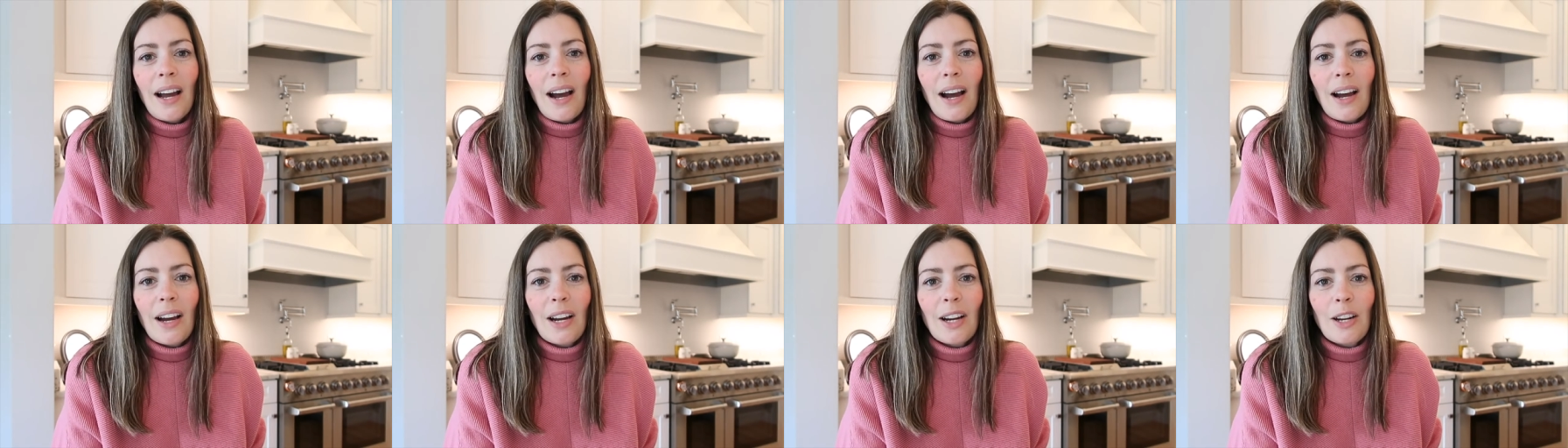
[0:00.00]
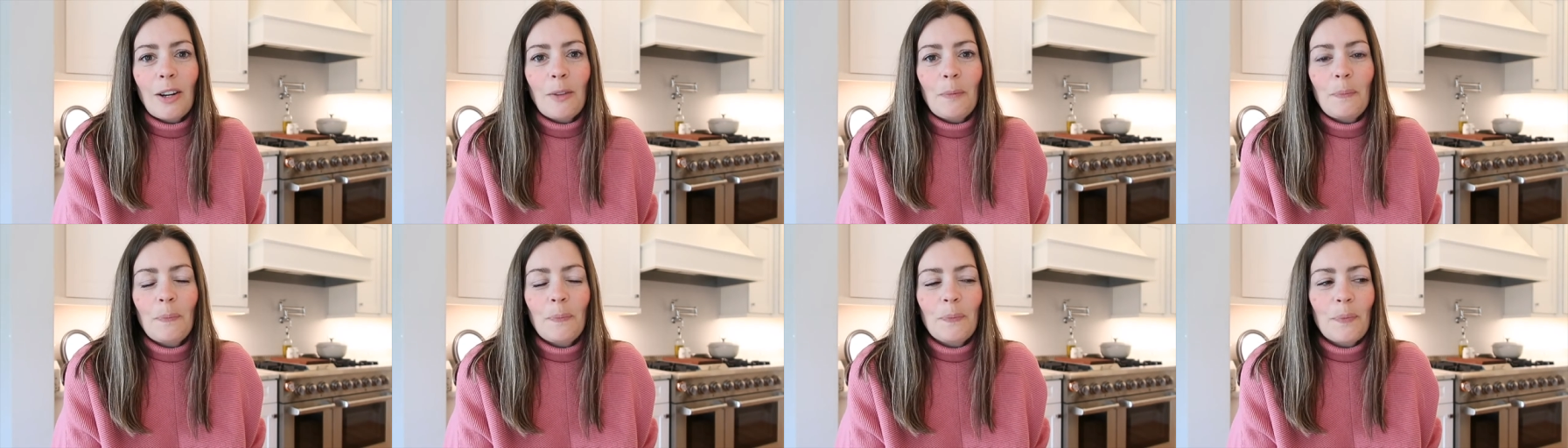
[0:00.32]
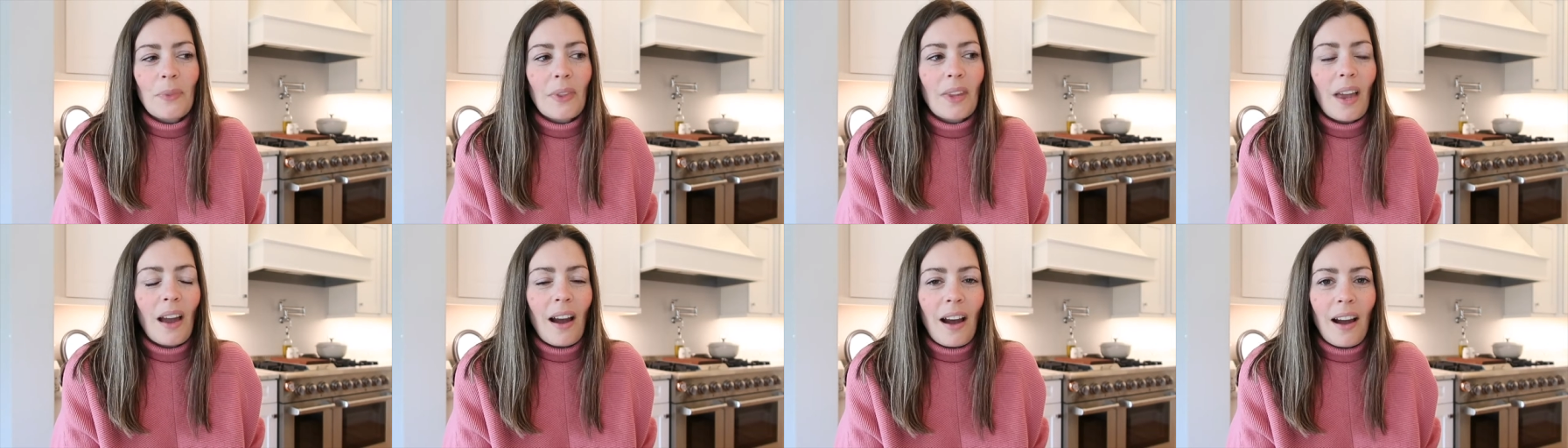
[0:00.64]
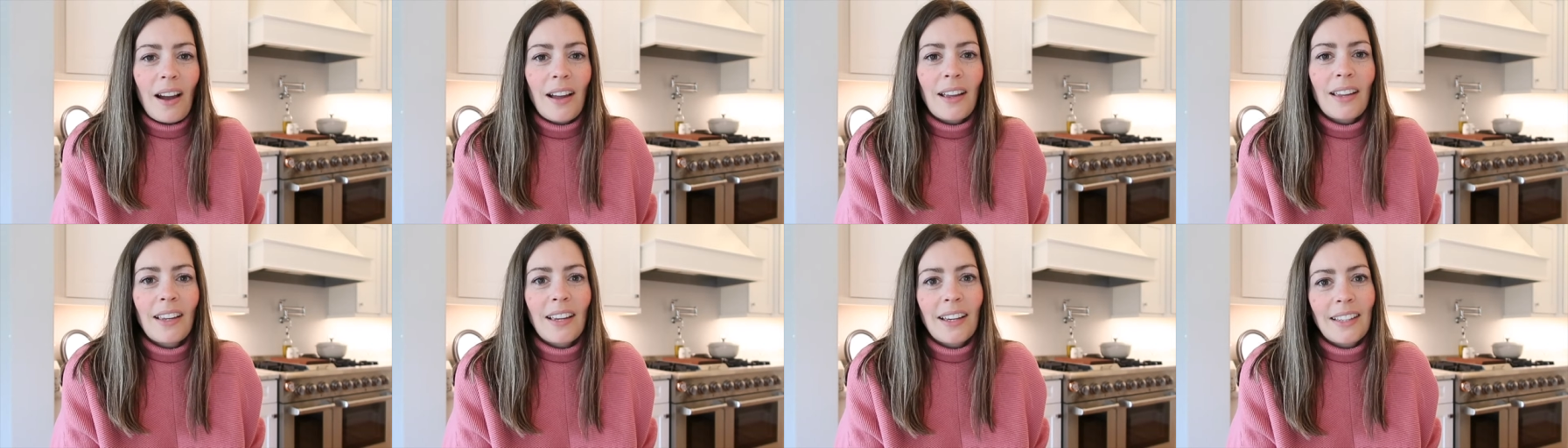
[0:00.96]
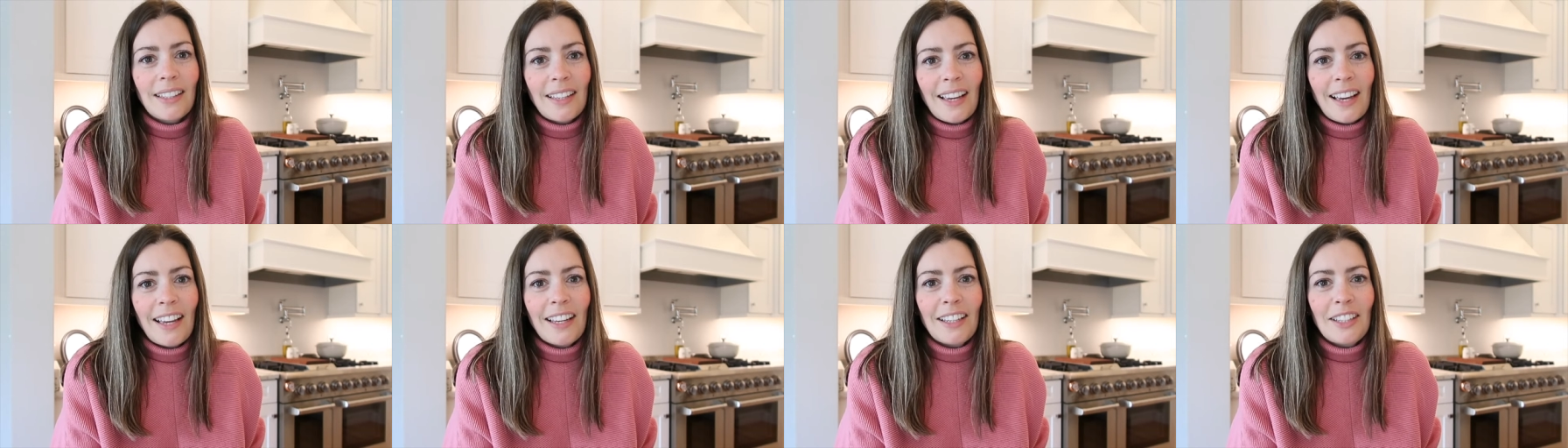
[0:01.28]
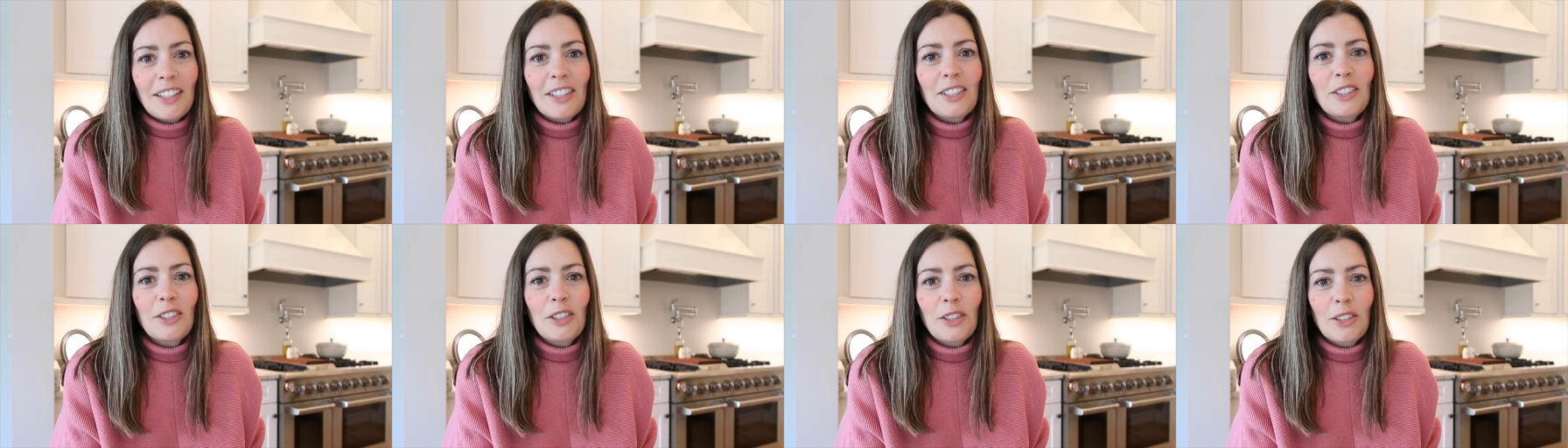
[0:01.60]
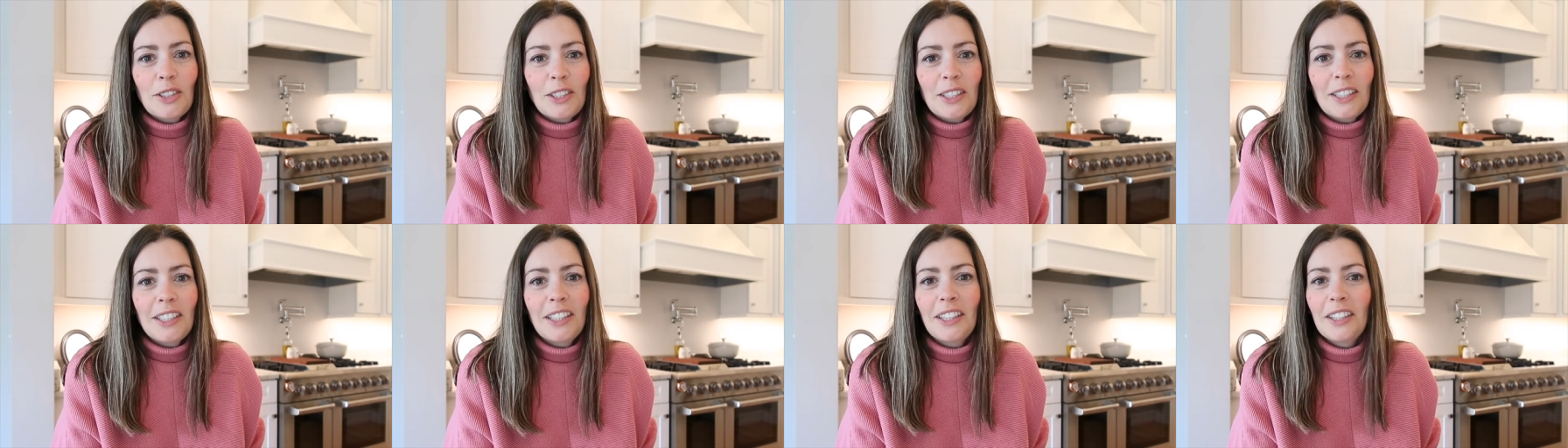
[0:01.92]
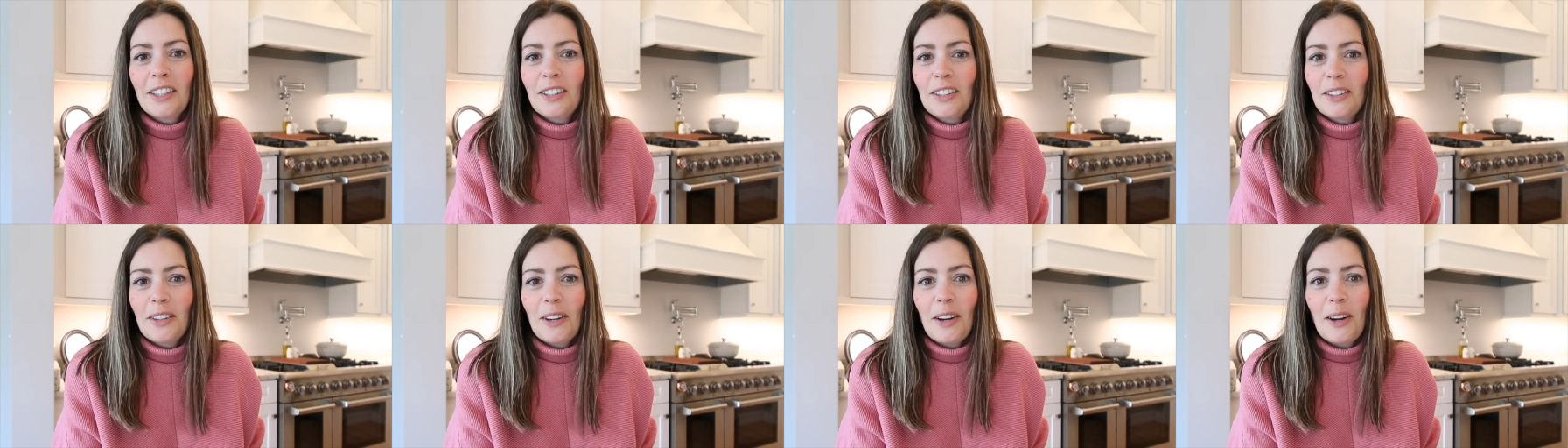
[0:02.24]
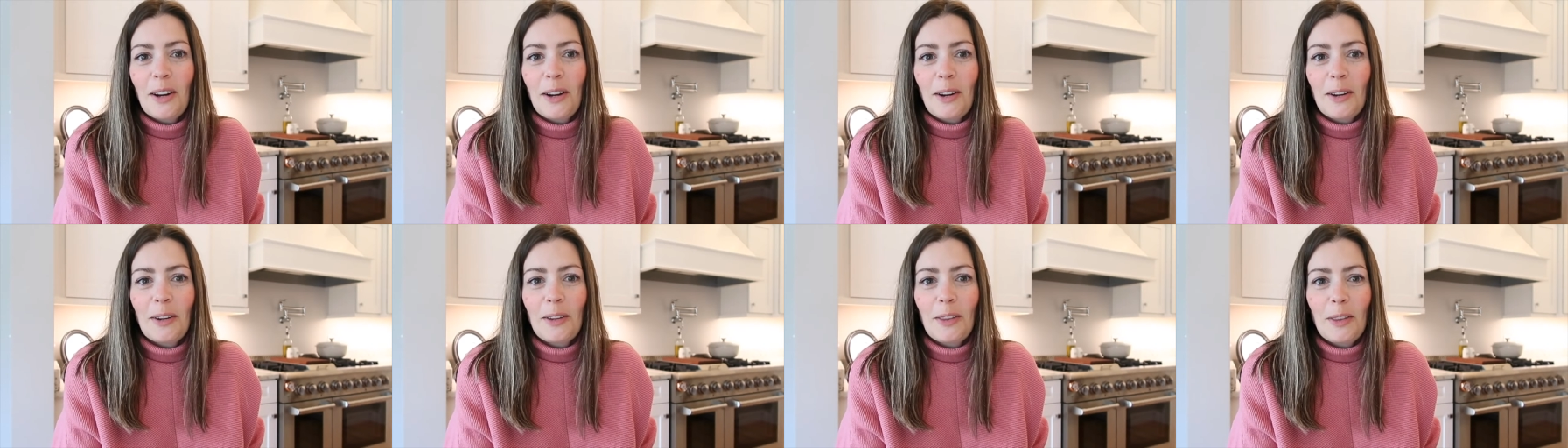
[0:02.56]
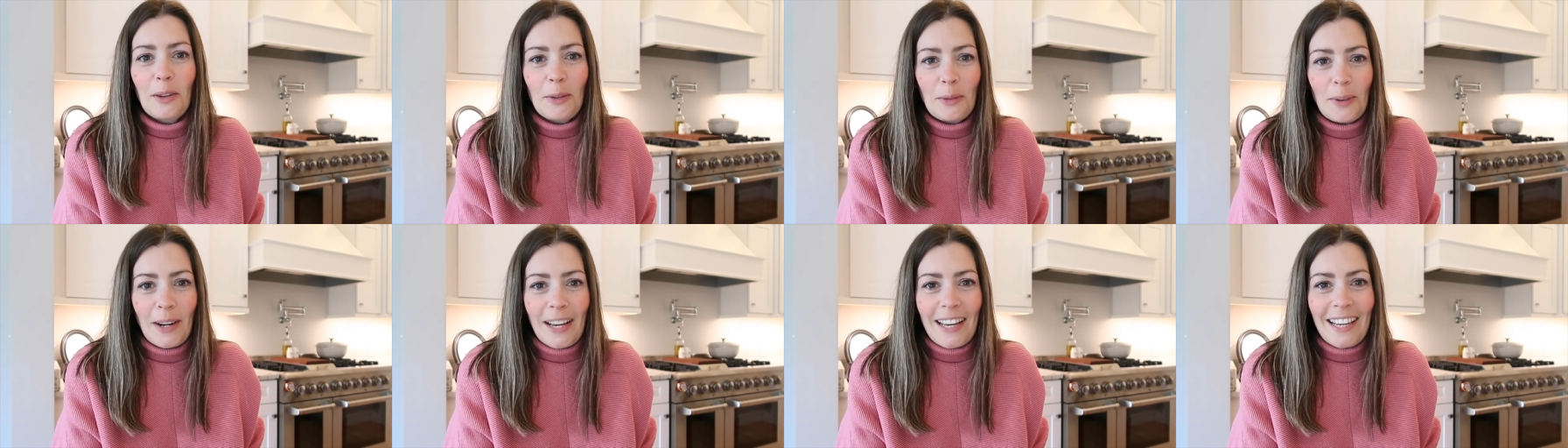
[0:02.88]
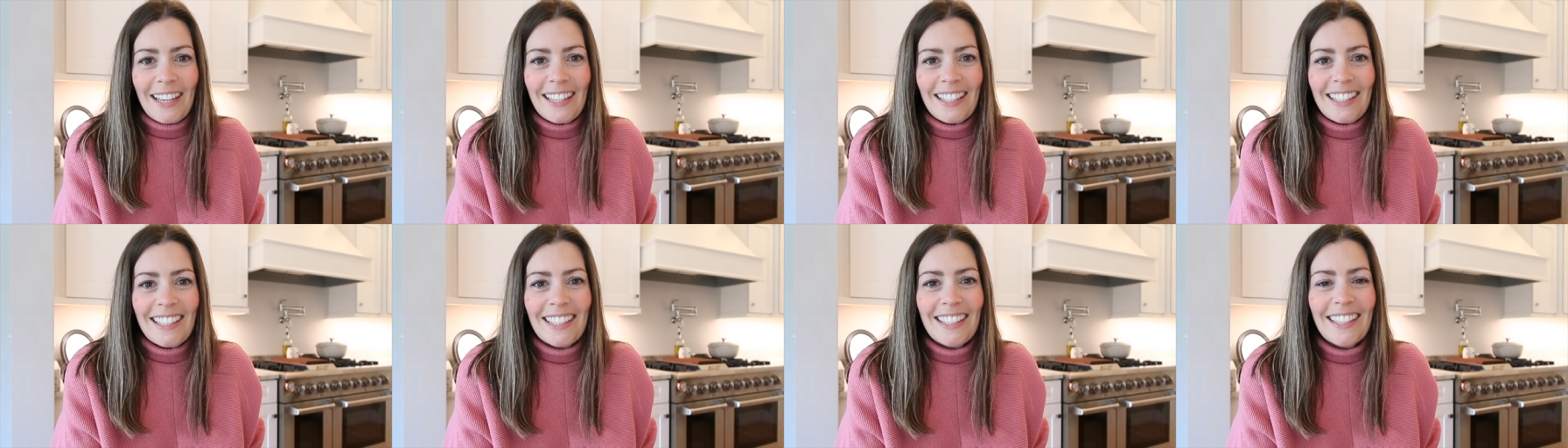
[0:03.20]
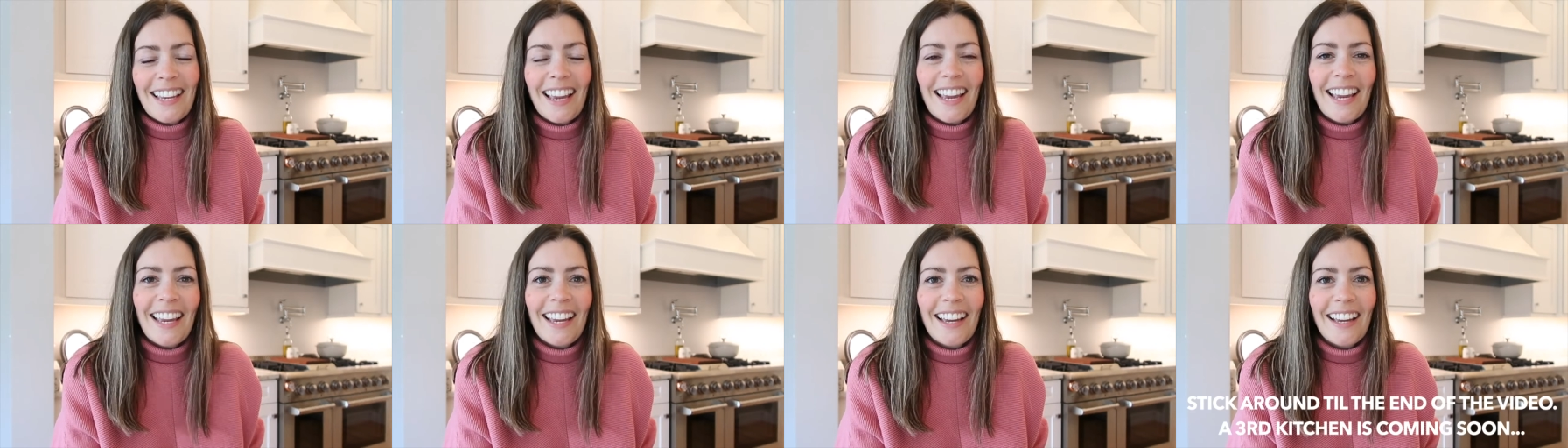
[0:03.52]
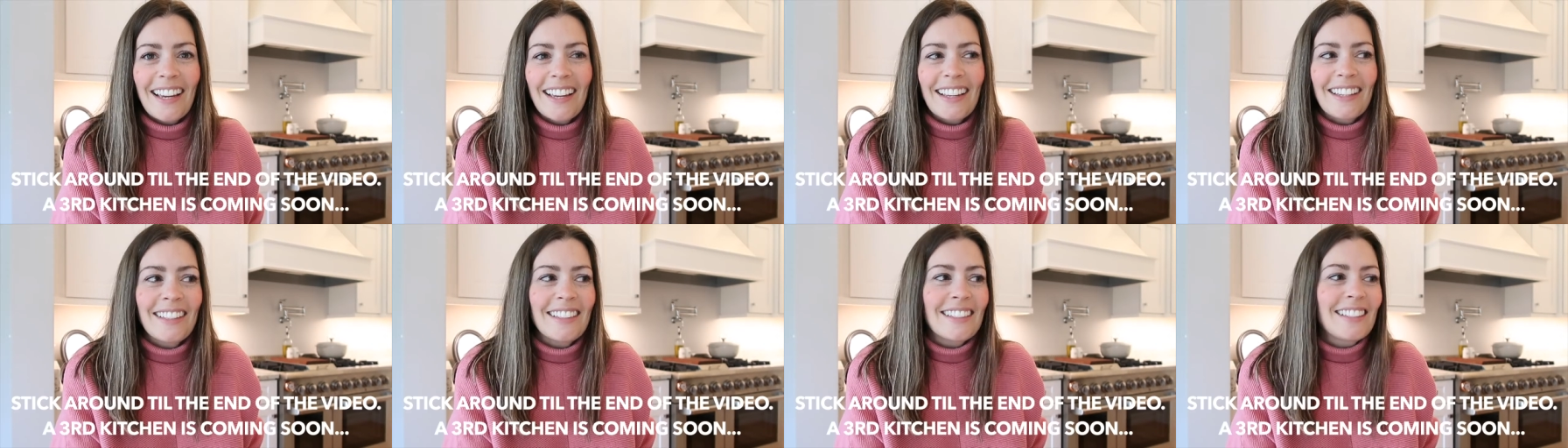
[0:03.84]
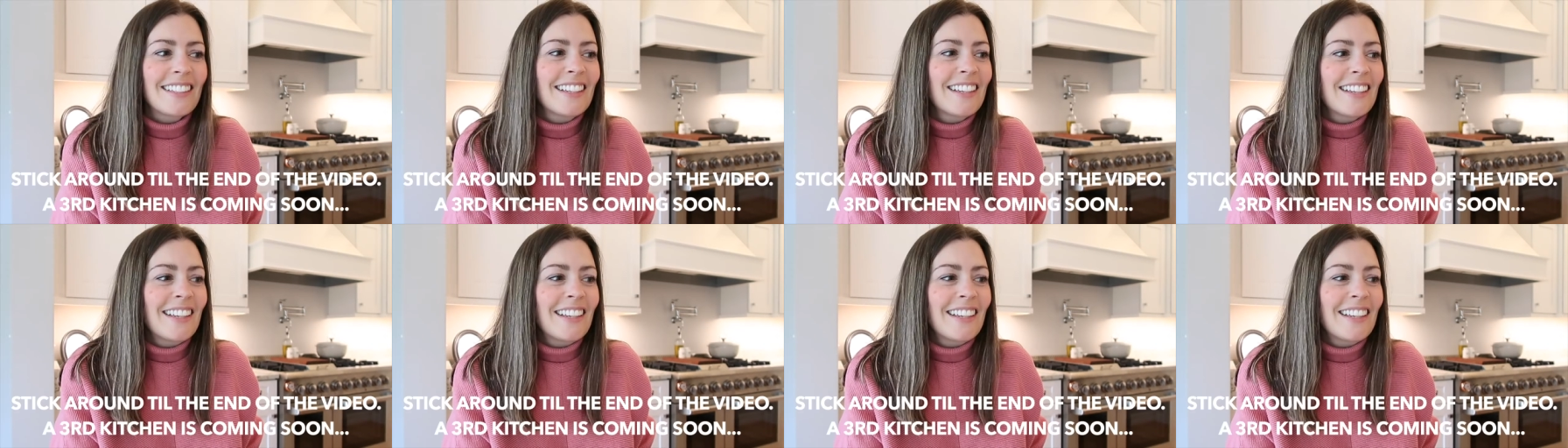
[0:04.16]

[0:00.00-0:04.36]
I again took the reins and